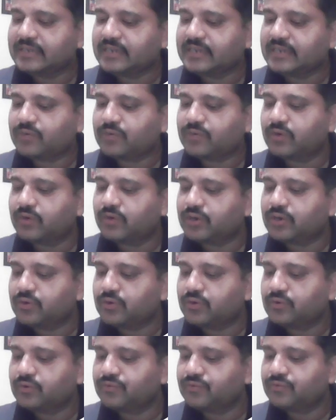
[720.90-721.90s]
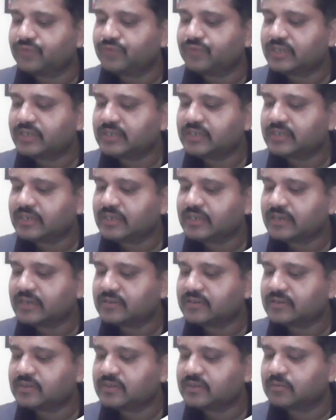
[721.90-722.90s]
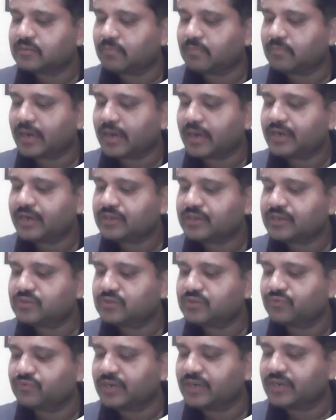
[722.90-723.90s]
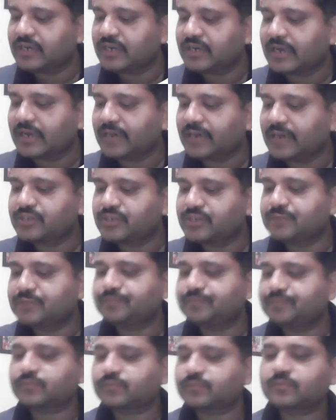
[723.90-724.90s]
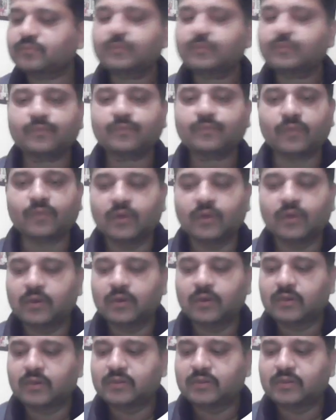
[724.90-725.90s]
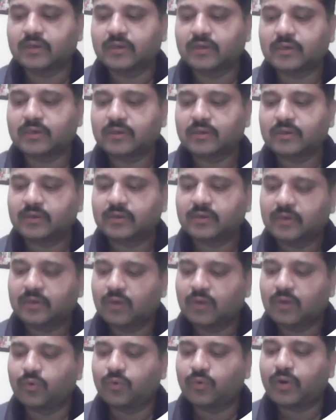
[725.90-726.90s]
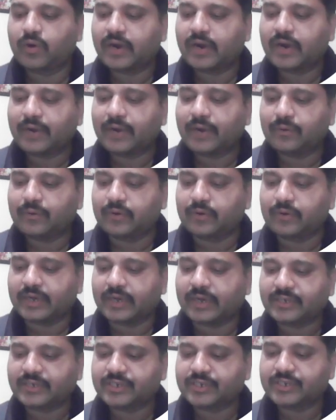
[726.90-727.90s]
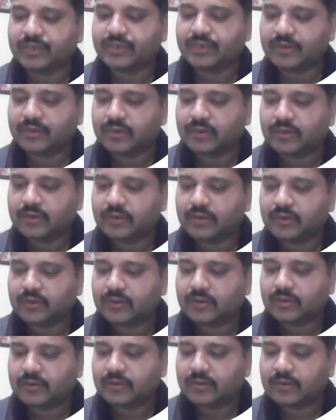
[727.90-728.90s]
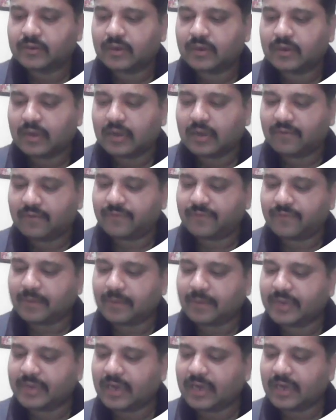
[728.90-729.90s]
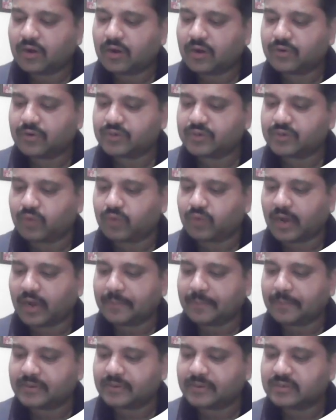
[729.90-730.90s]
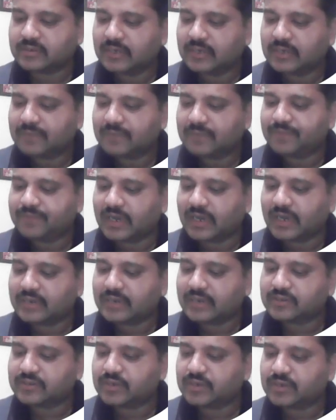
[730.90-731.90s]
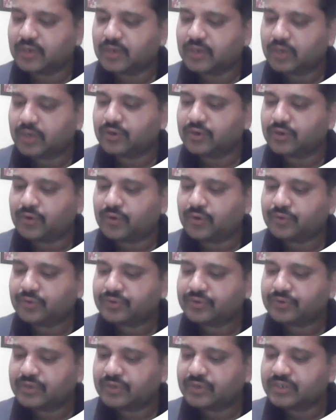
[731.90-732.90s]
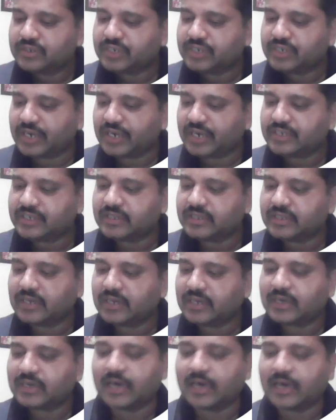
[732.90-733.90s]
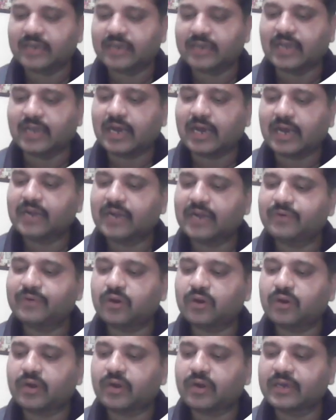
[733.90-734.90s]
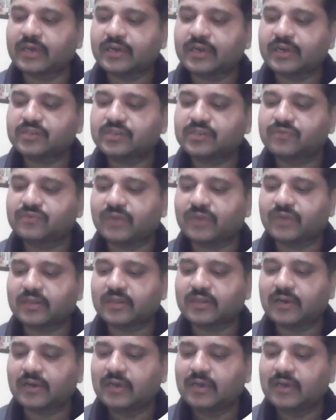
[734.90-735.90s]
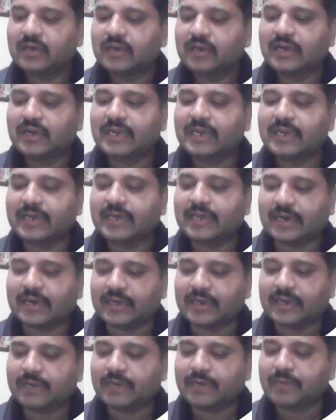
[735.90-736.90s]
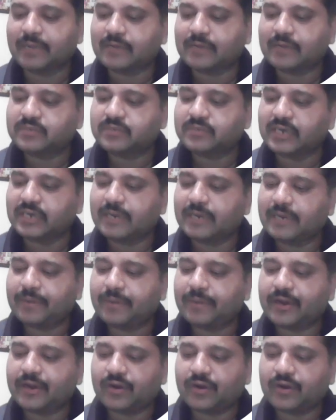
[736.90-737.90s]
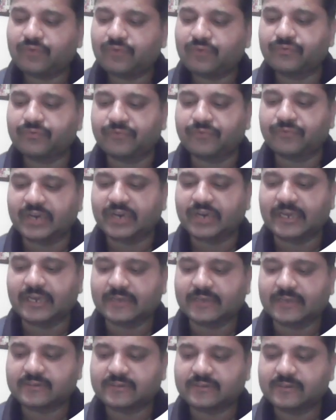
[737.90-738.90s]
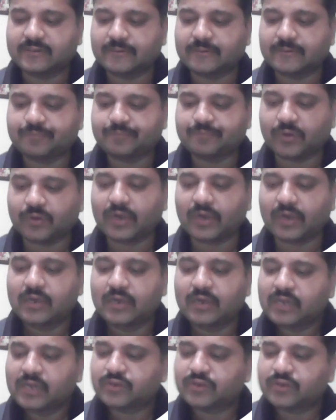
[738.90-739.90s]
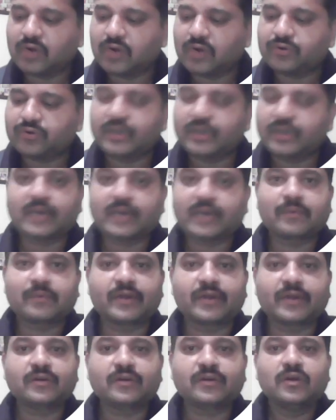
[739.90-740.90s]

equal to VGS minus VTH, the overdrive voltage. From here onwards, what happens? There is no change in the current will not increase further linearly, it becomes independent of VDS. Okay, so now to determine